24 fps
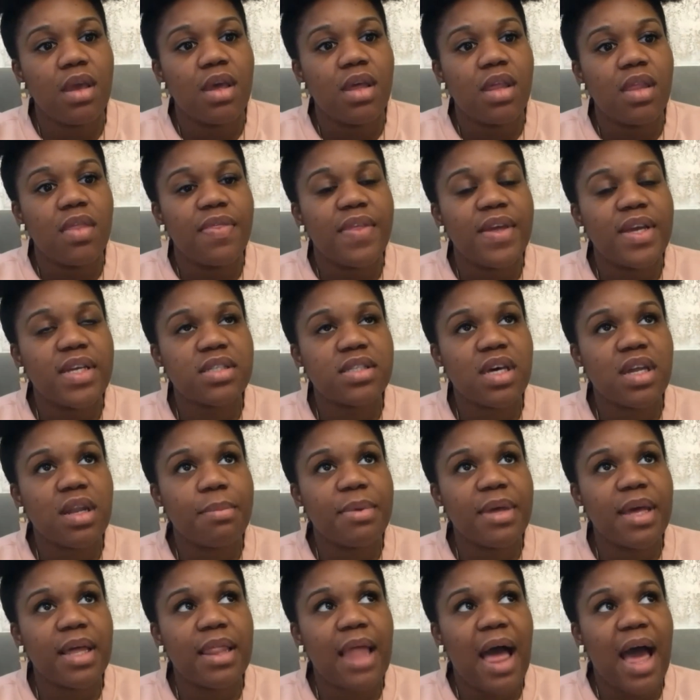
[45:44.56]
there's going to
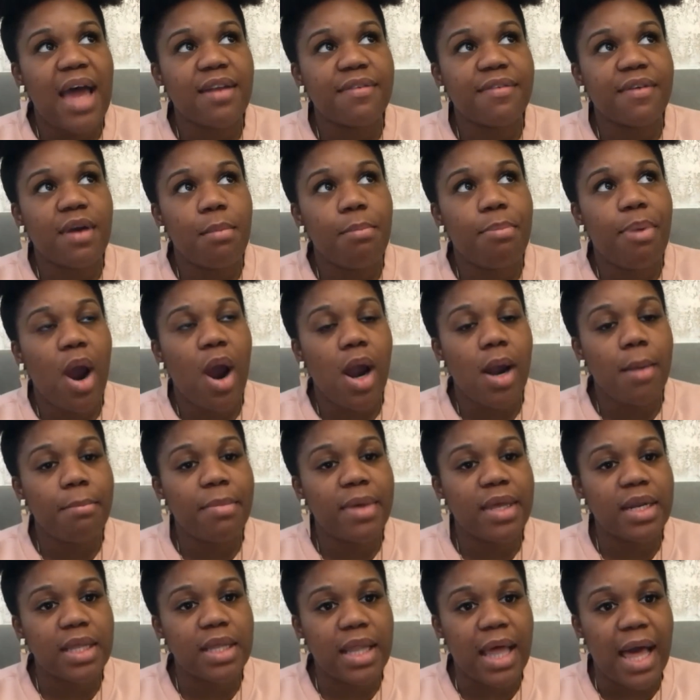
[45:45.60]
be a lot of
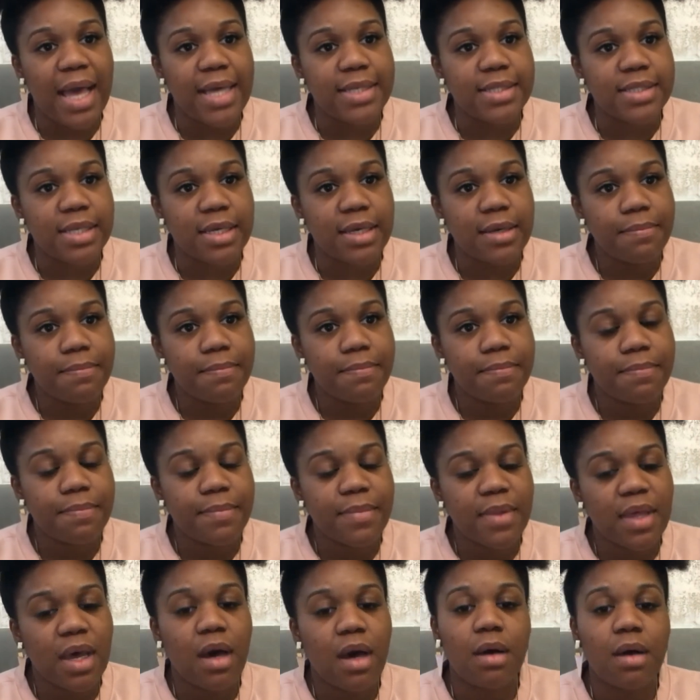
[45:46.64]
compartmentalizing
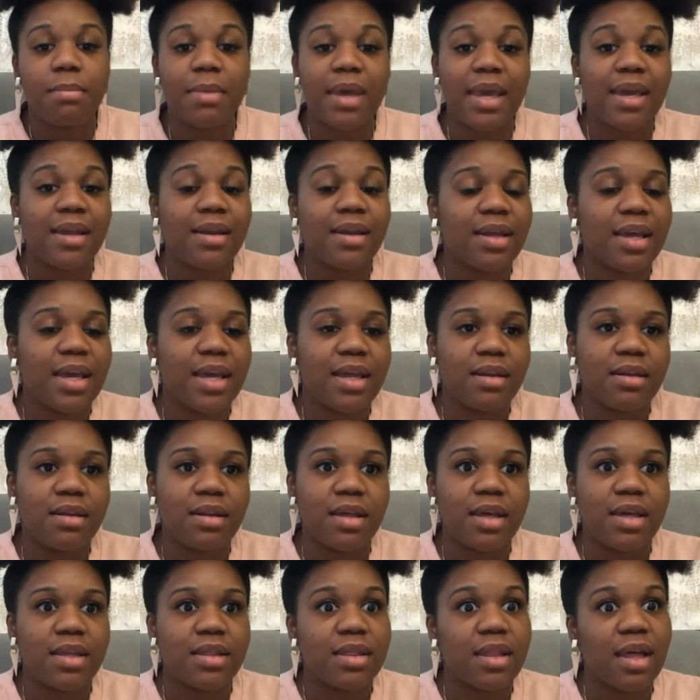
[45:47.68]
um and and
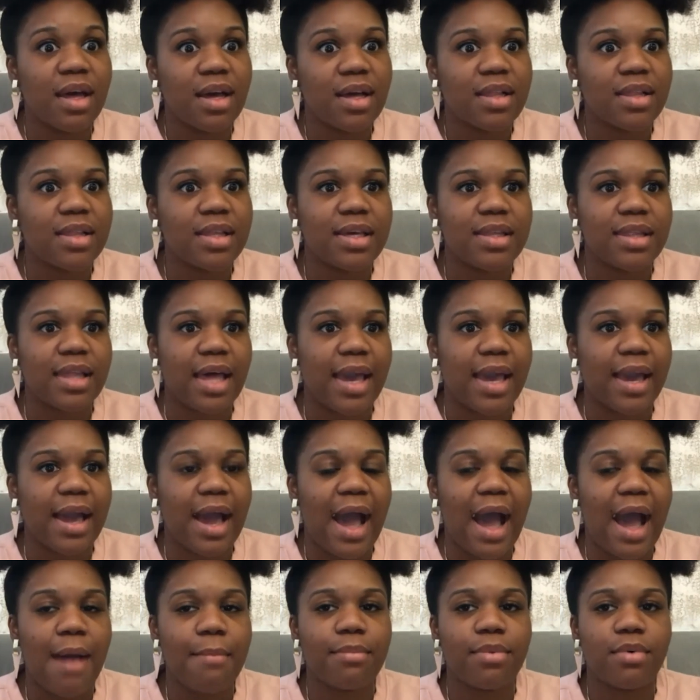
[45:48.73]
and luckily like
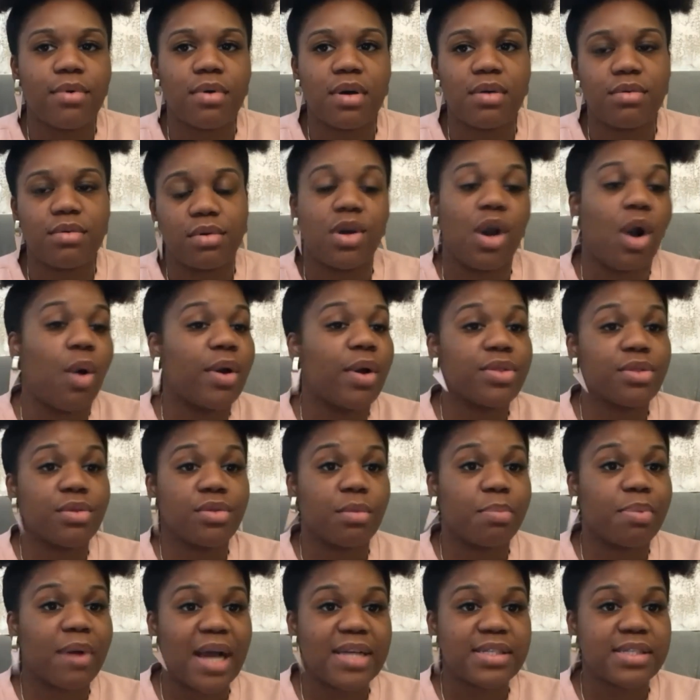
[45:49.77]
I'm going through
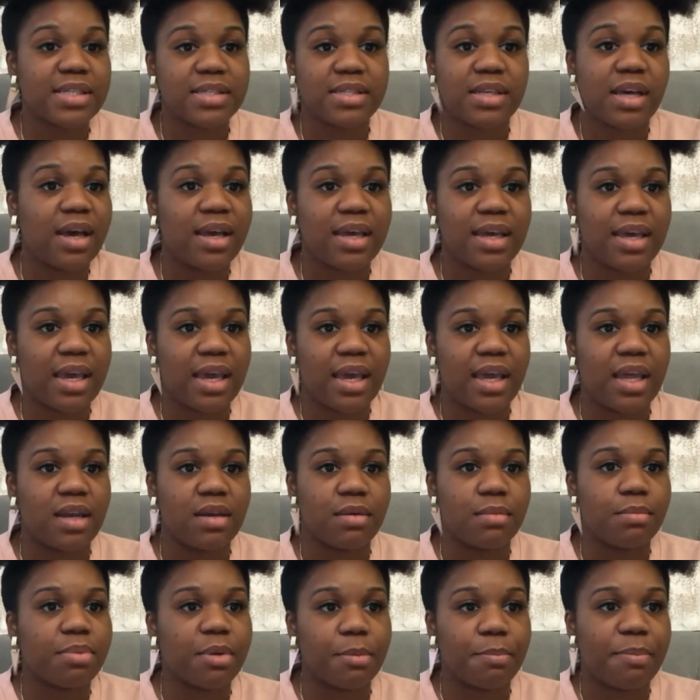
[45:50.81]
the process
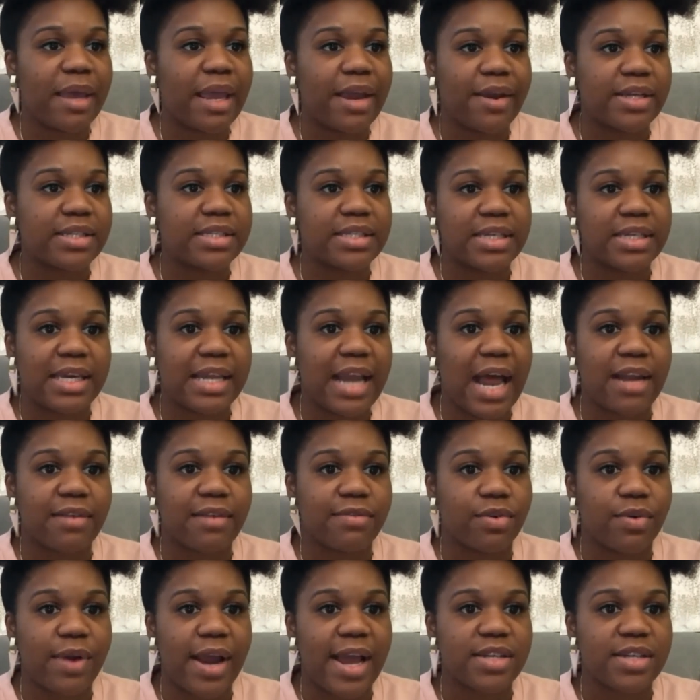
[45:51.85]
again, preparing to get out
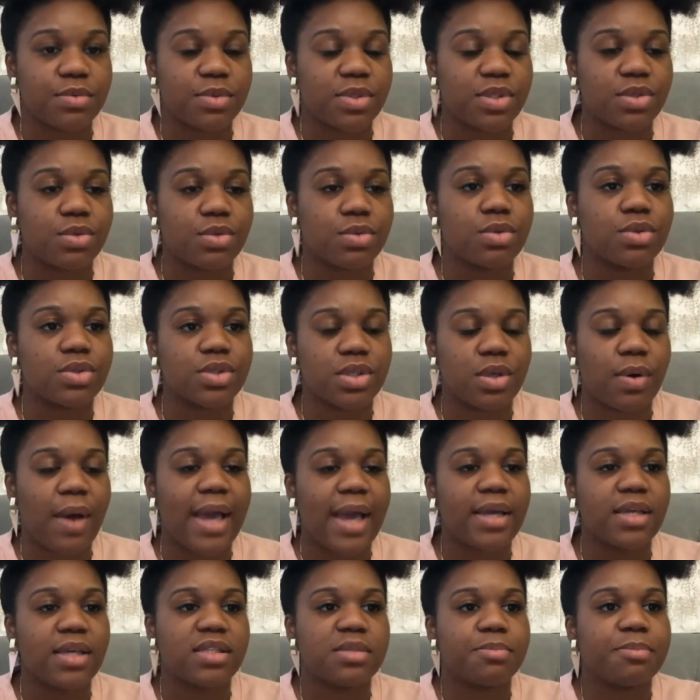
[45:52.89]
of graduate school. So
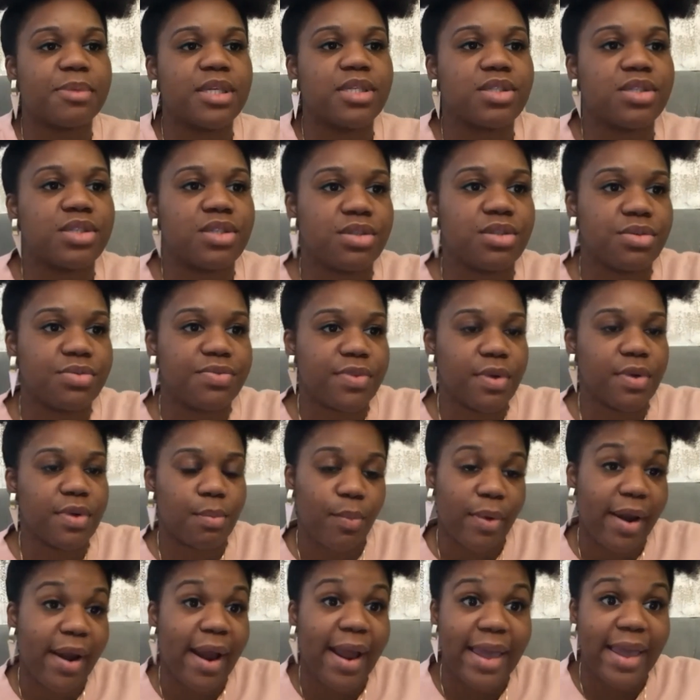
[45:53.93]
I can speak to you
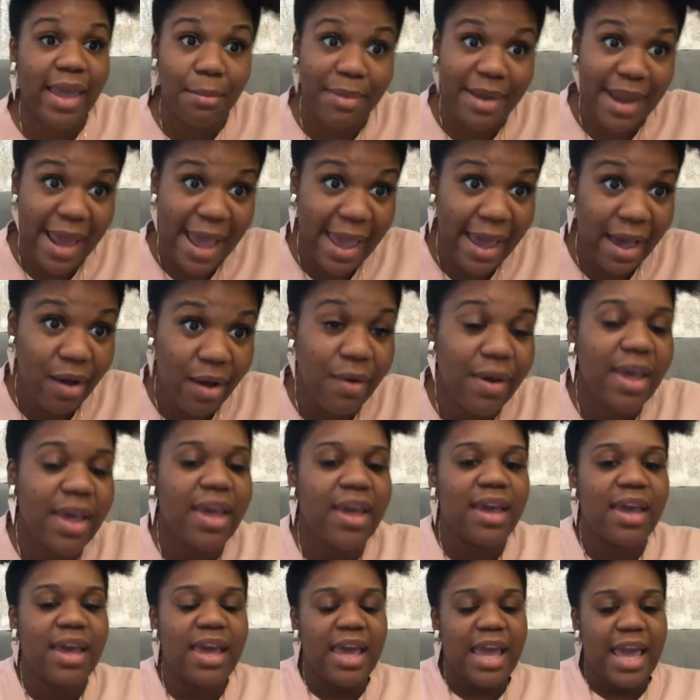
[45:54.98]
from where I am now
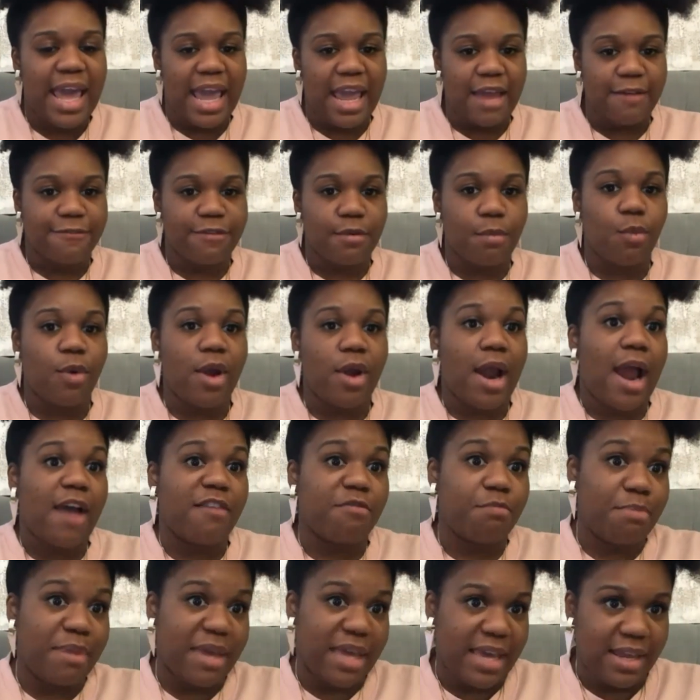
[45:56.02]
and from where
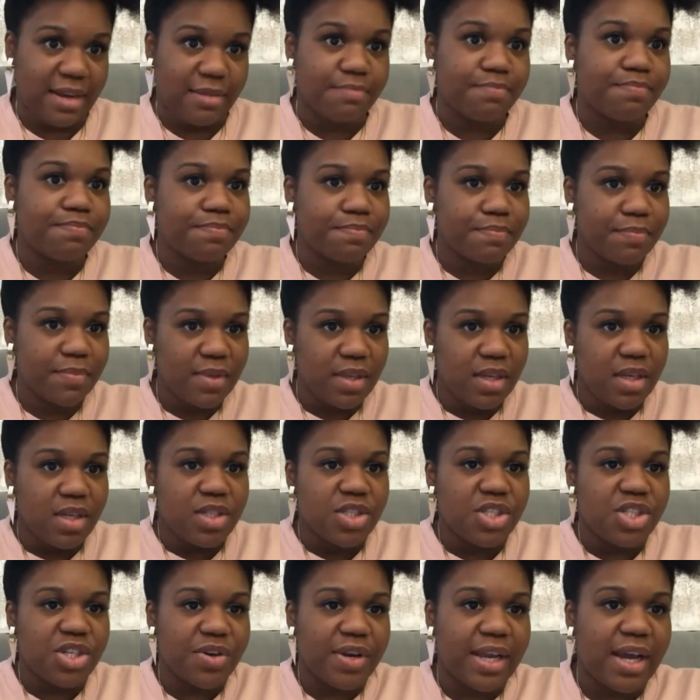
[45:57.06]
I've been
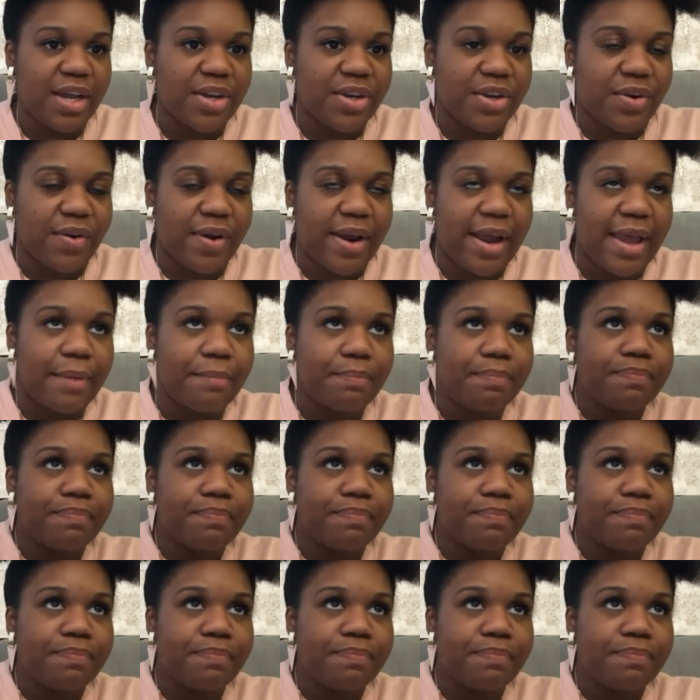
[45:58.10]
during undergrad.